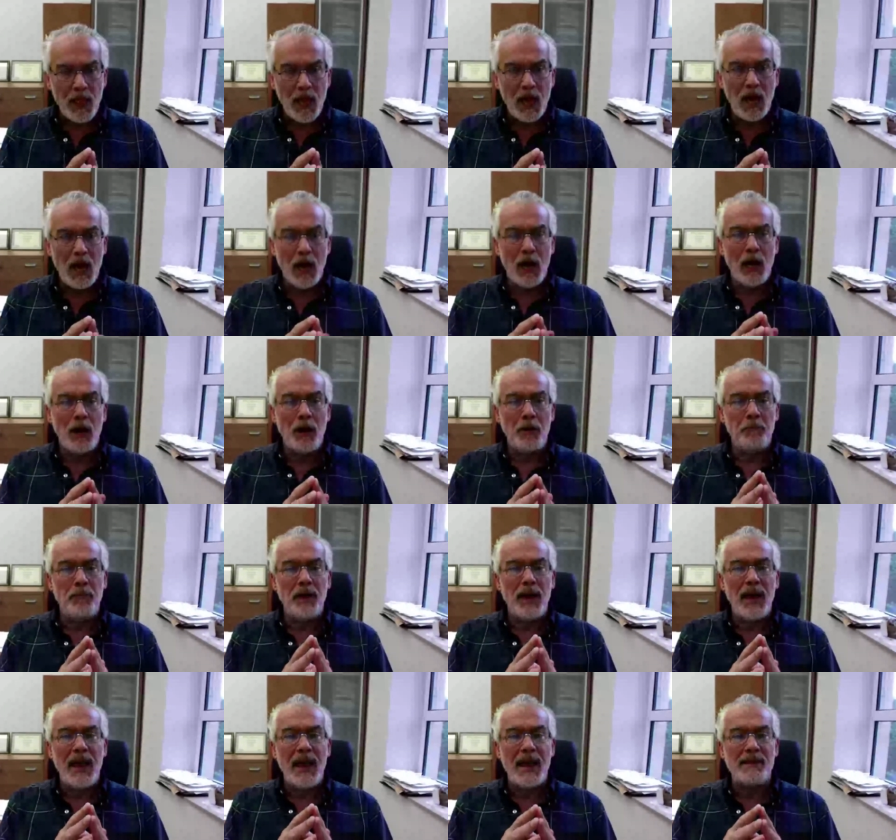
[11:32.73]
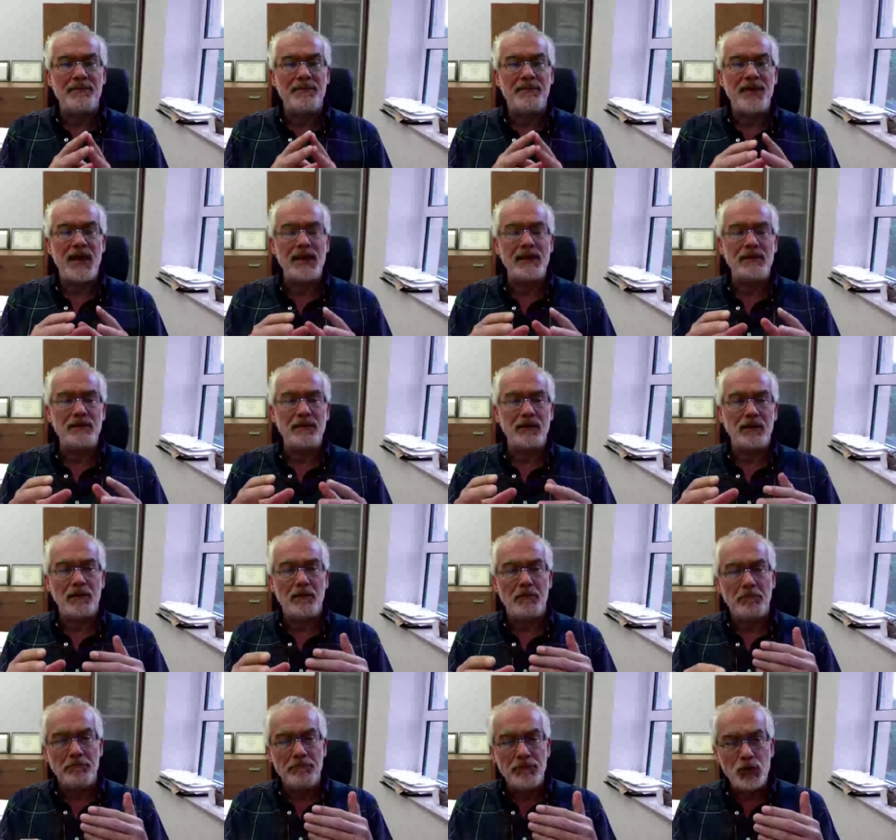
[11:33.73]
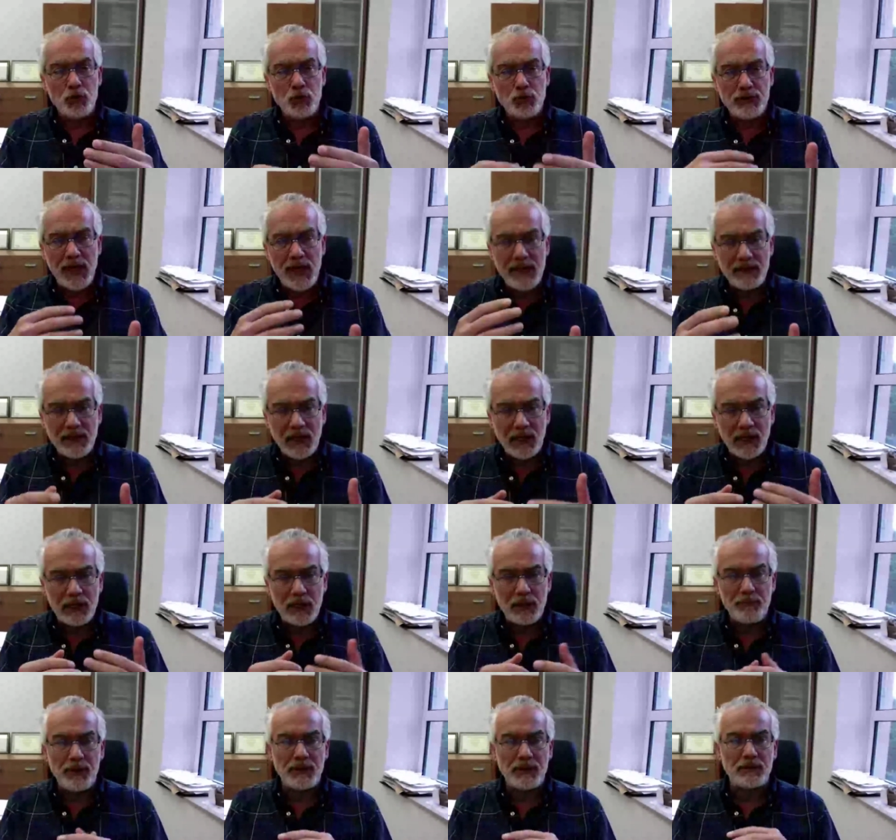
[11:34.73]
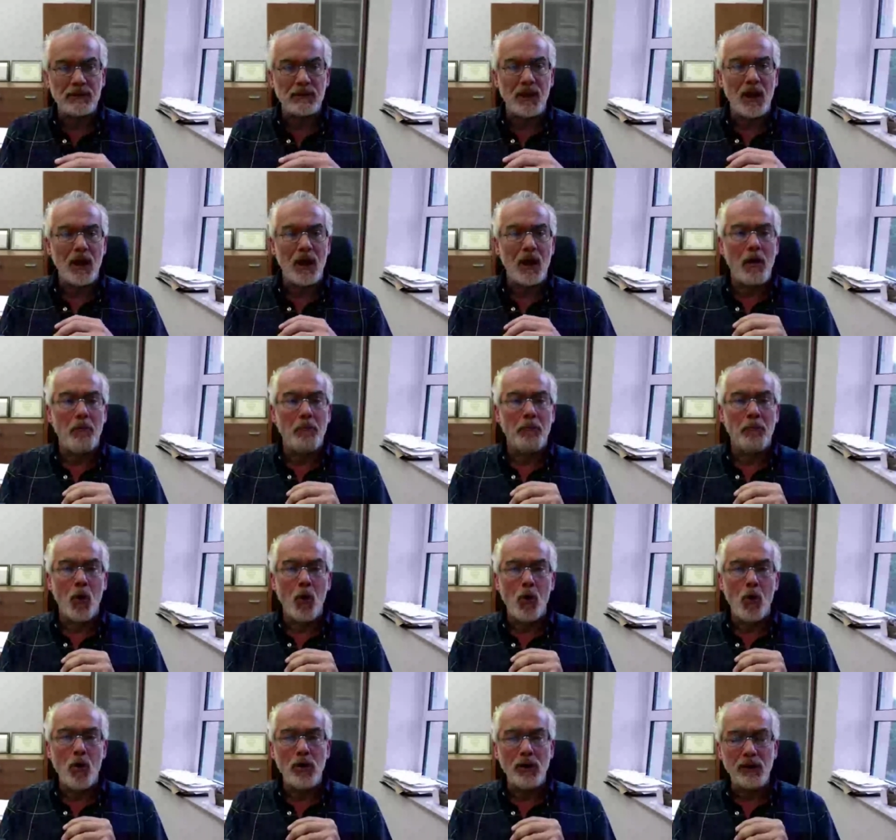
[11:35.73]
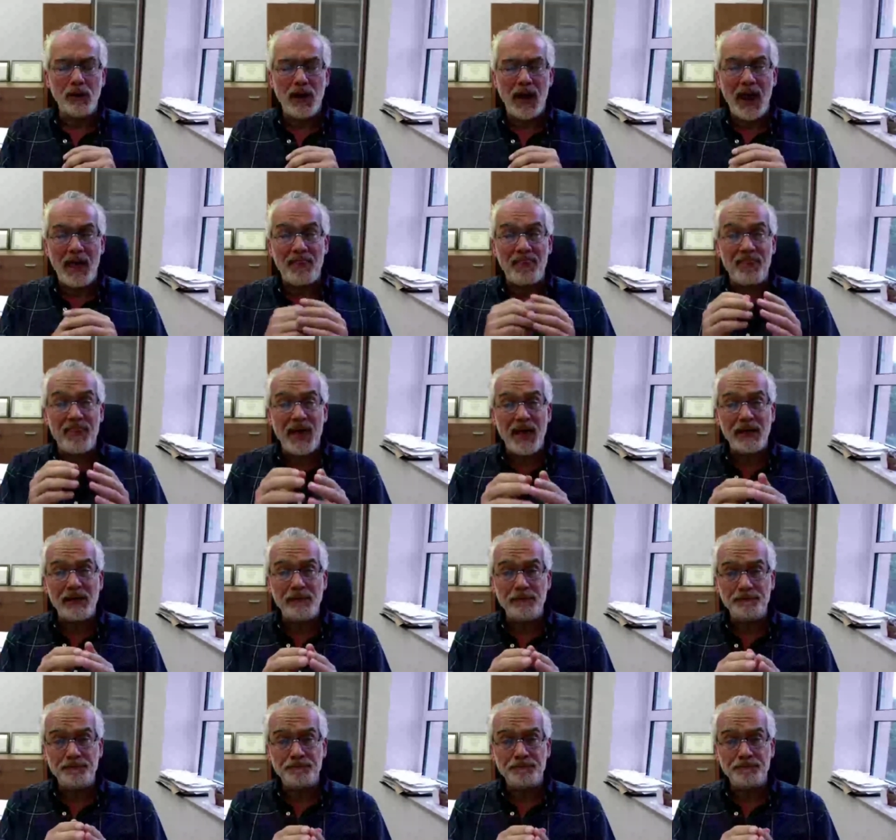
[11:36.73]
and then mutate a little bit more, and then